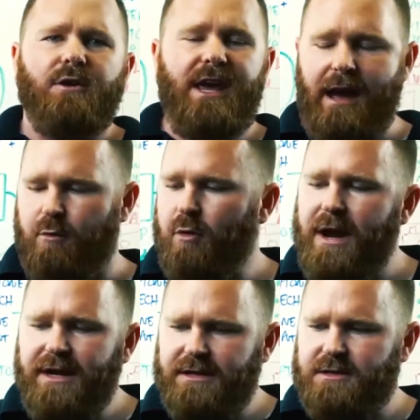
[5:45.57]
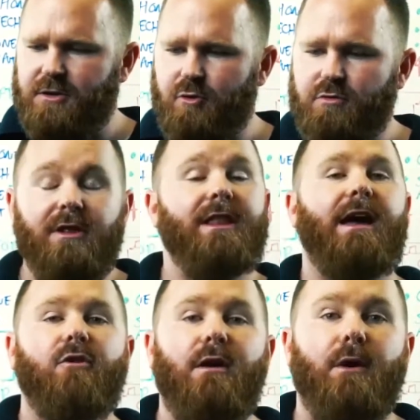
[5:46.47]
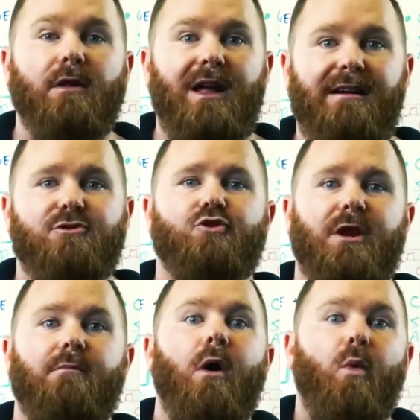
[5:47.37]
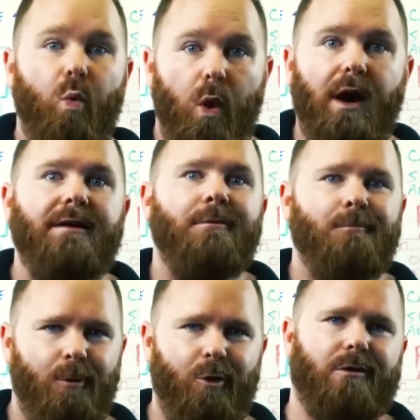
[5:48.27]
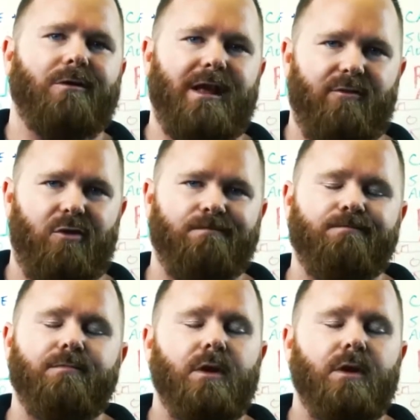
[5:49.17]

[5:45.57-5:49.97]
yeah, we're ready to level up our live stream one more level.